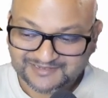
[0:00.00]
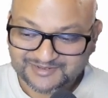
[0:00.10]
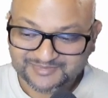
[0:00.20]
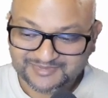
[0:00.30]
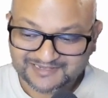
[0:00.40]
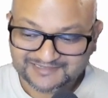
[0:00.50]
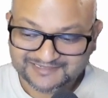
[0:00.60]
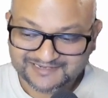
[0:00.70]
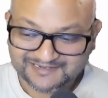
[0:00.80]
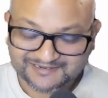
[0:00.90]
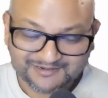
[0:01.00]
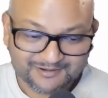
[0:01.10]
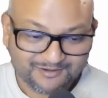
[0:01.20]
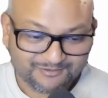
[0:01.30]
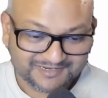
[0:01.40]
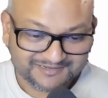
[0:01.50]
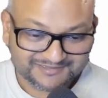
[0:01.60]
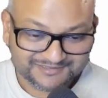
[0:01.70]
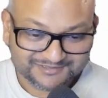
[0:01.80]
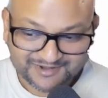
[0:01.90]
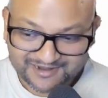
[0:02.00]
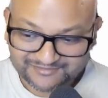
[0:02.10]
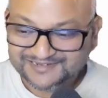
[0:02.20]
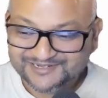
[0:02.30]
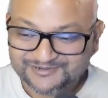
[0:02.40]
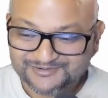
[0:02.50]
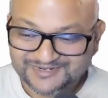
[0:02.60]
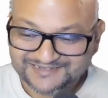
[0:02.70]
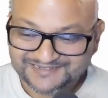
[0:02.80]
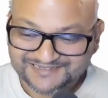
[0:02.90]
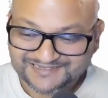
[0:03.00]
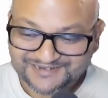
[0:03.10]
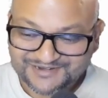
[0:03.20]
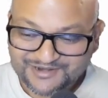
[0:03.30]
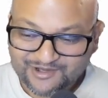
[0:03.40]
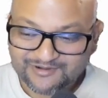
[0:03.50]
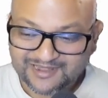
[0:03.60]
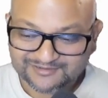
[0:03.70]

complexity node in this graph with no